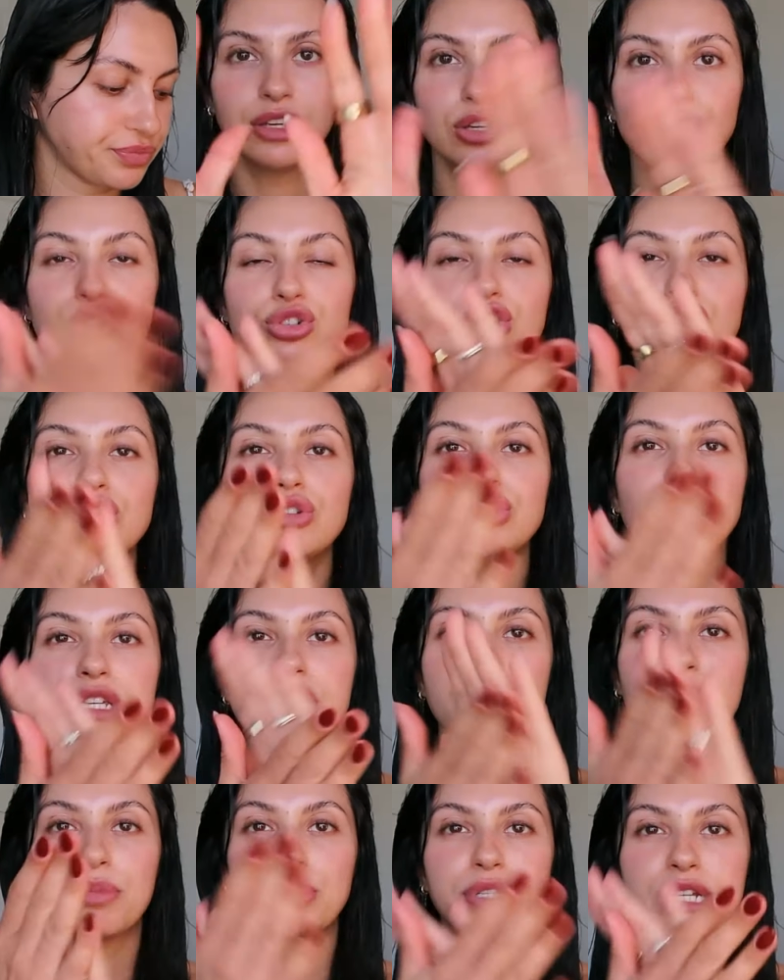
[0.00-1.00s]
Usually you see
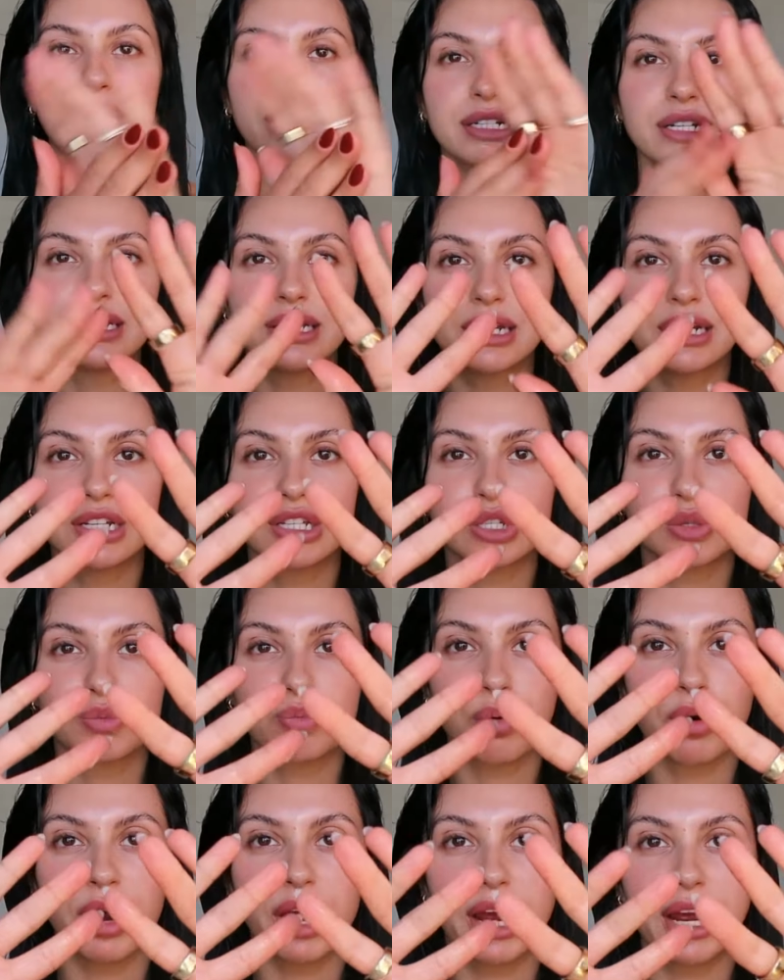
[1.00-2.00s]
heat protectant in a
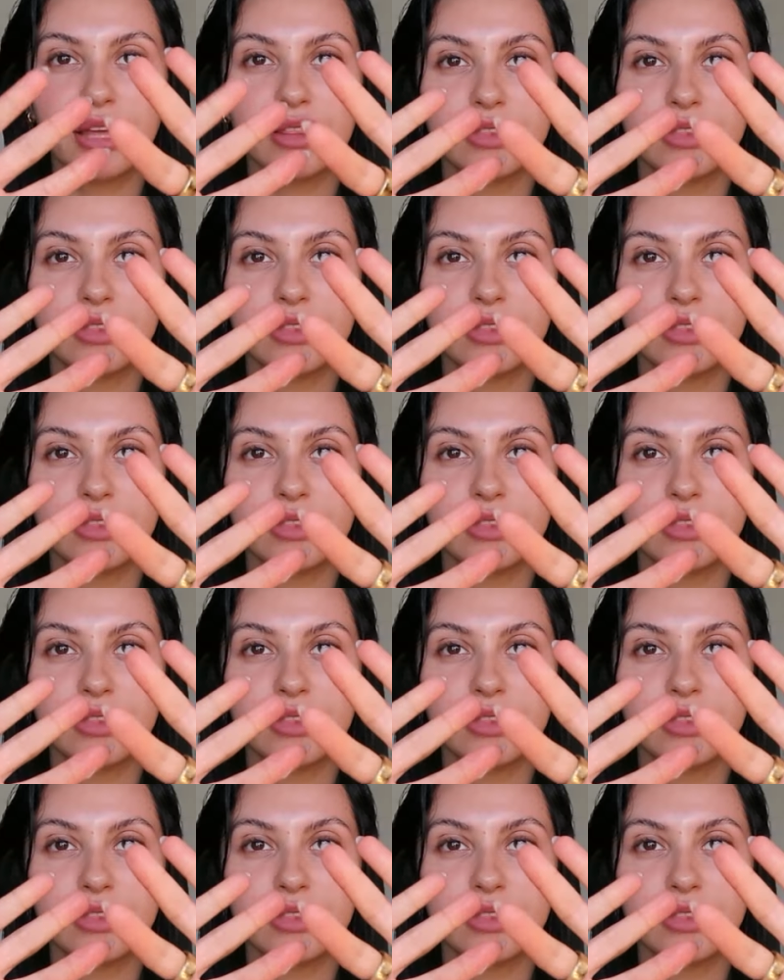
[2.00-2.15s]
spray.